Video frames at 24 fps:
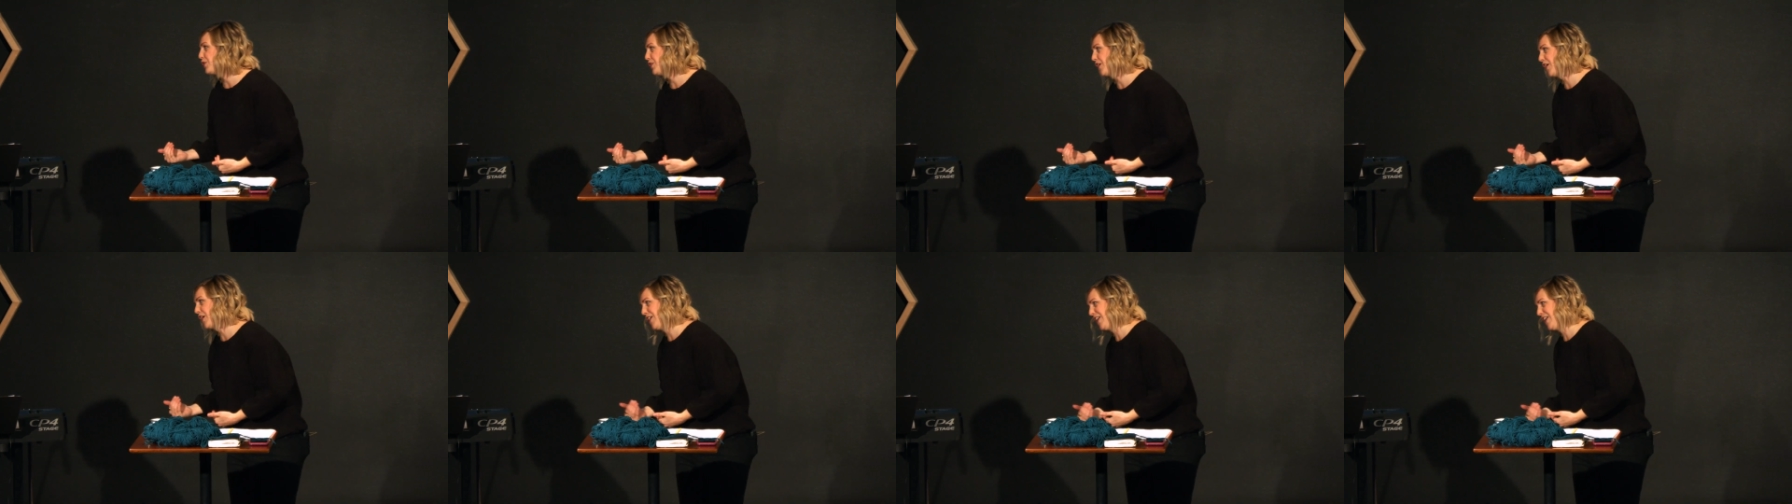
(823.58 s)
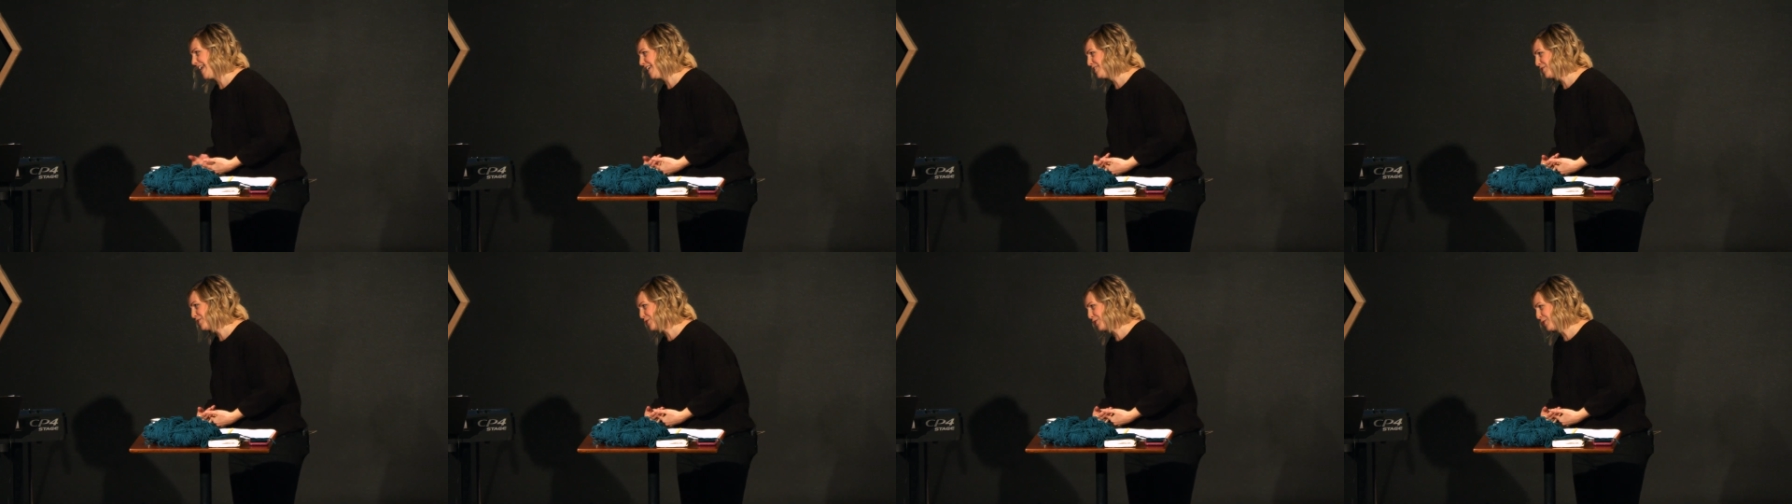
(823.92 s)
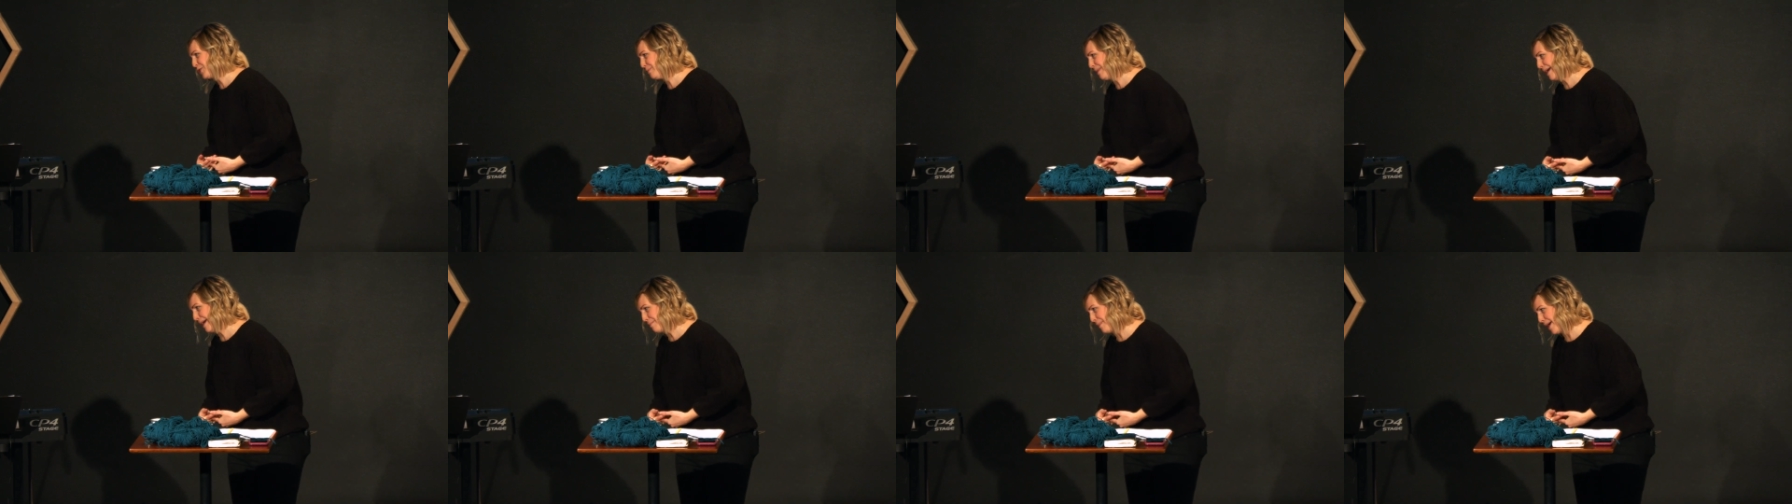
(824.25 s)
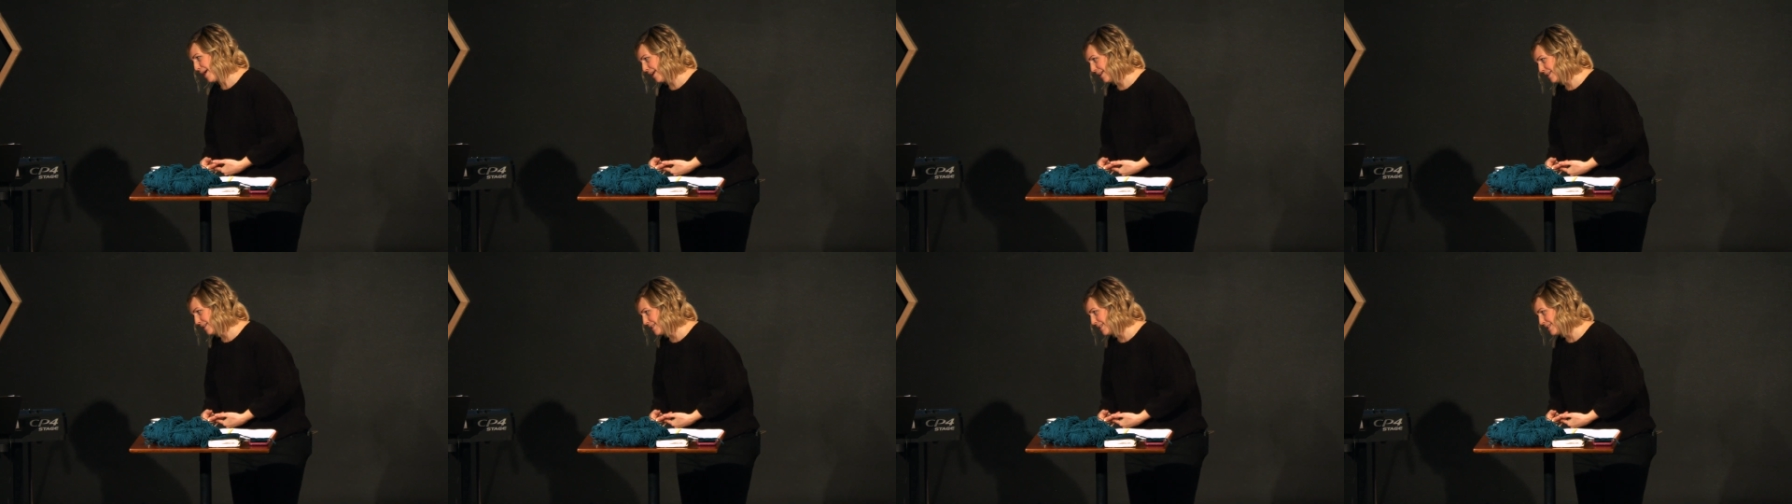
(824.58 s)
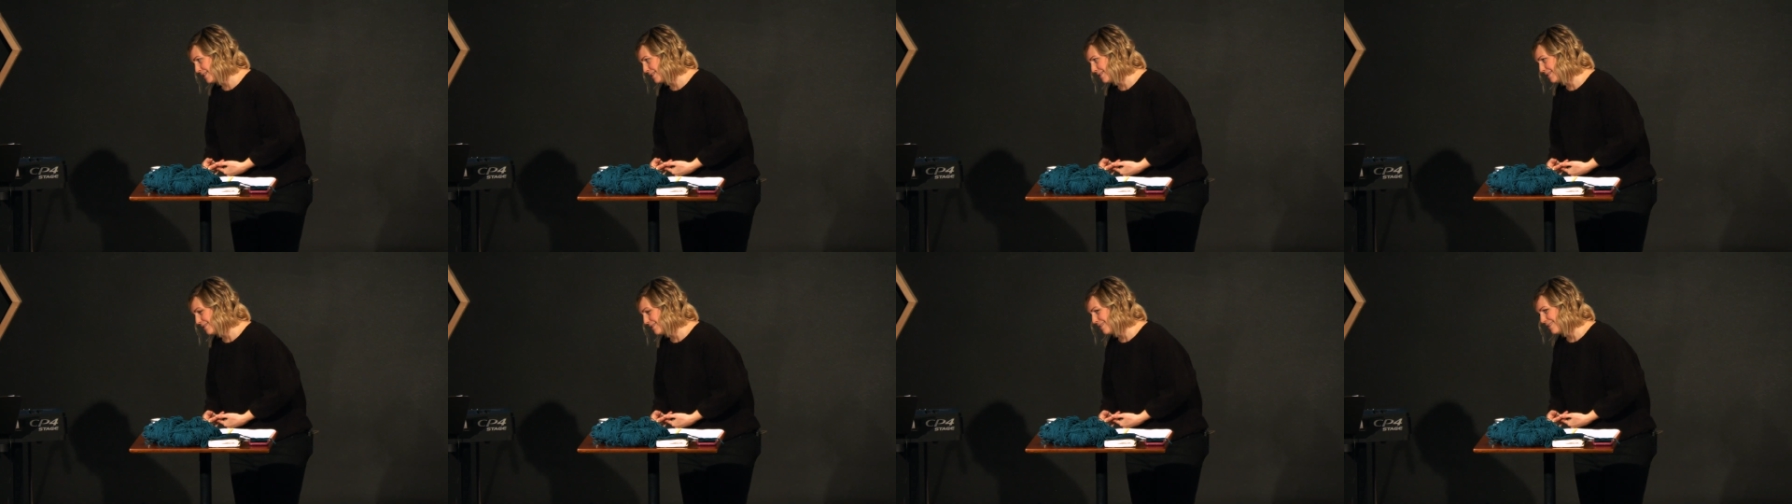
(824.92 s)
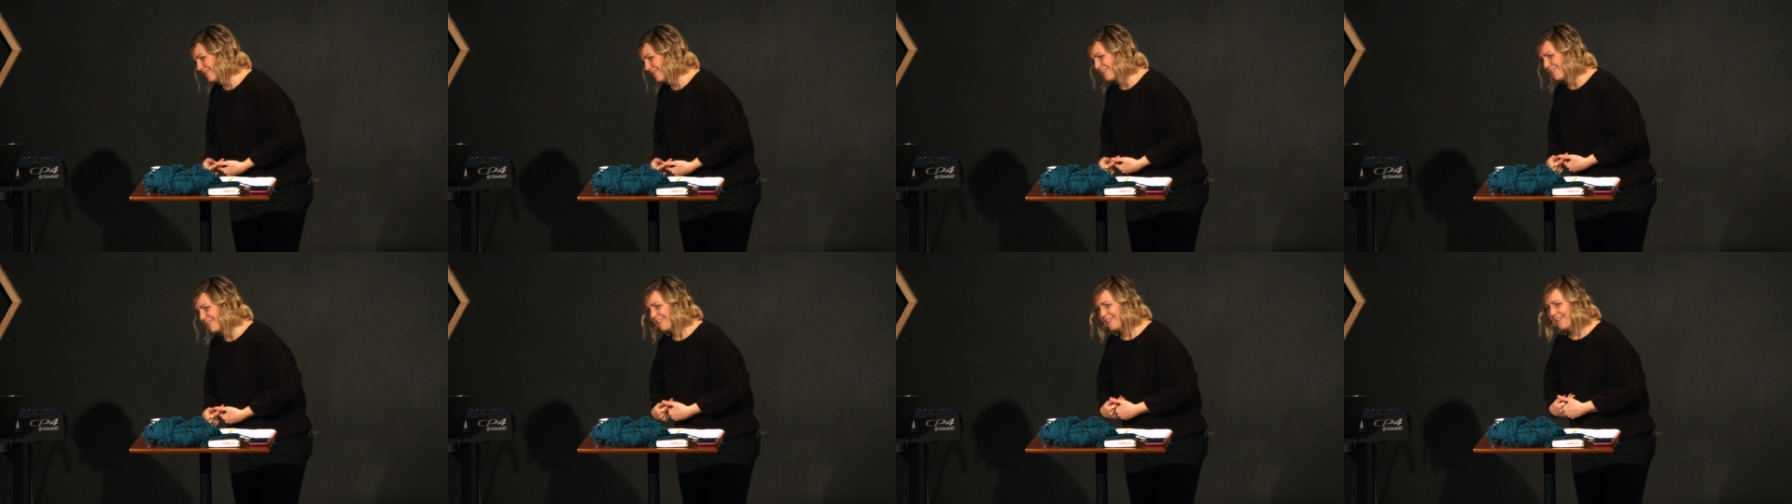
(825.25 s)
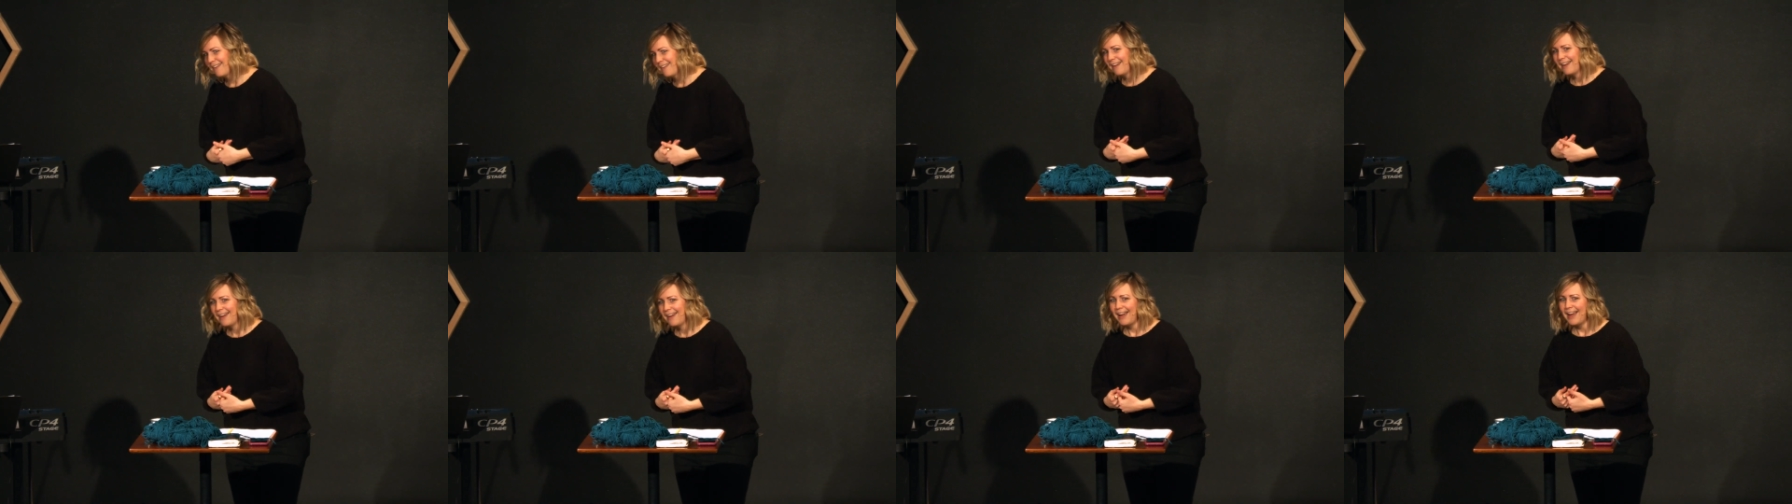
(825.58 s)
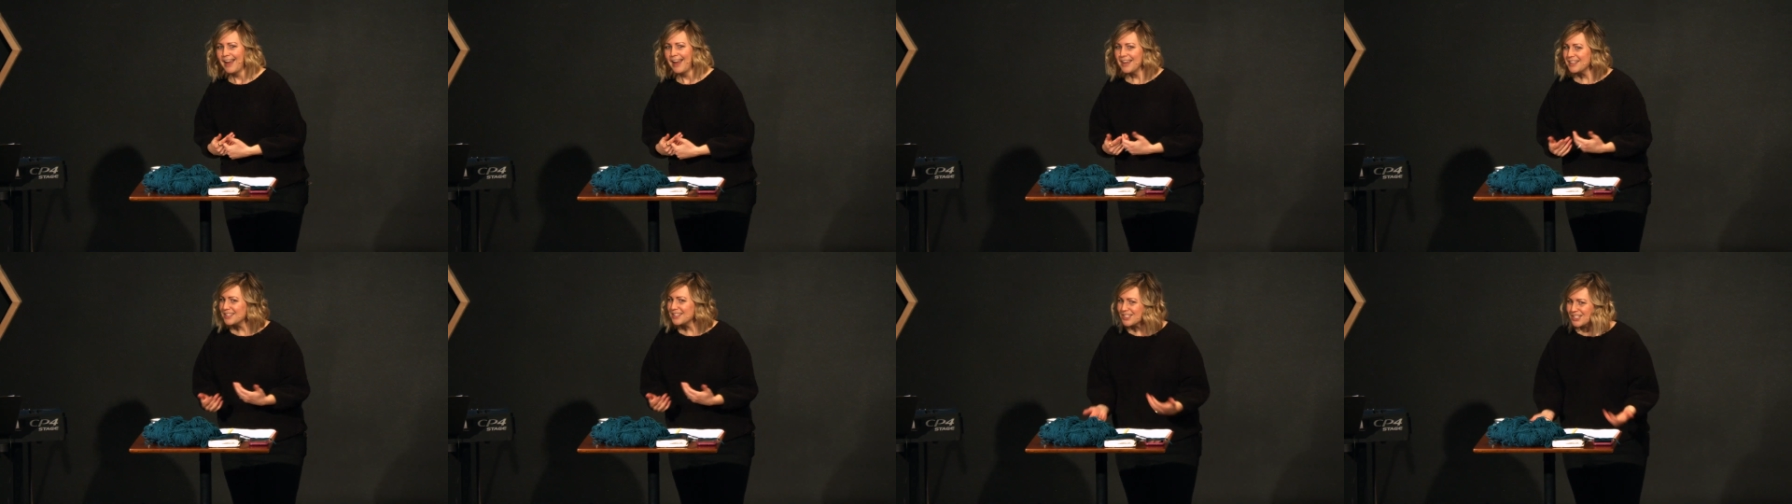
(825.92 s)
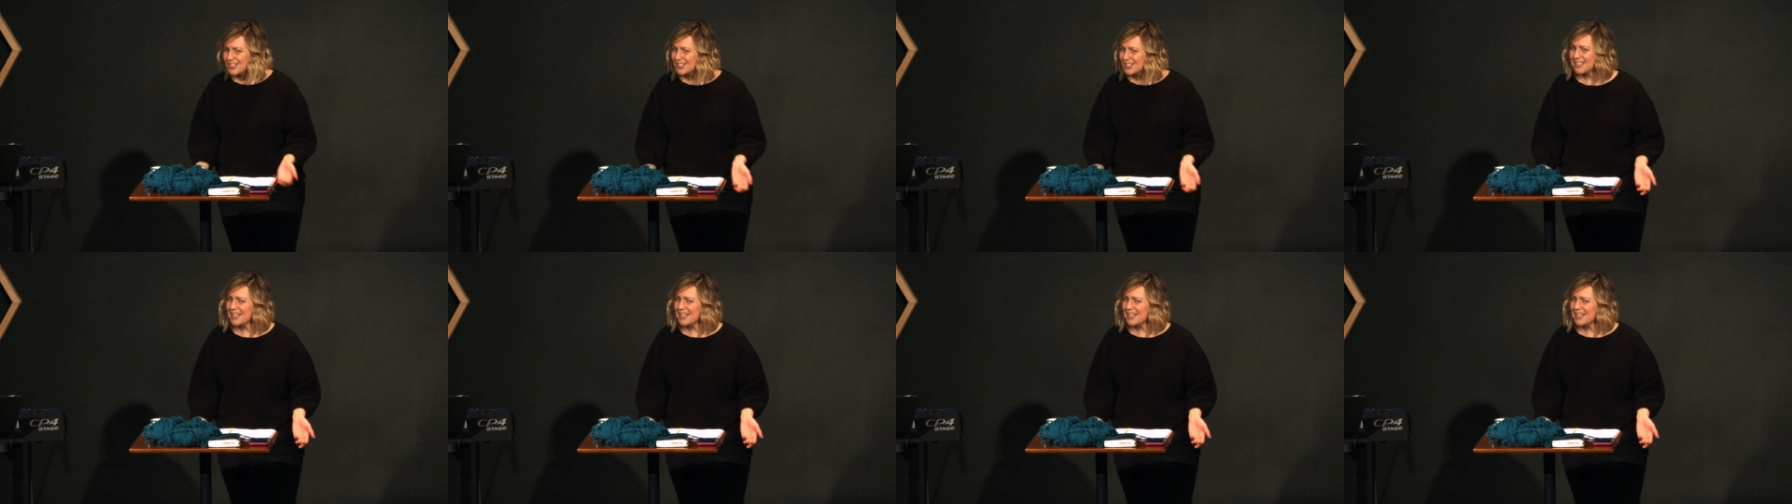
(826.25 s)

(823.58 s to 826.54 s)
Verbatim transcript: thought entered my mind. It's just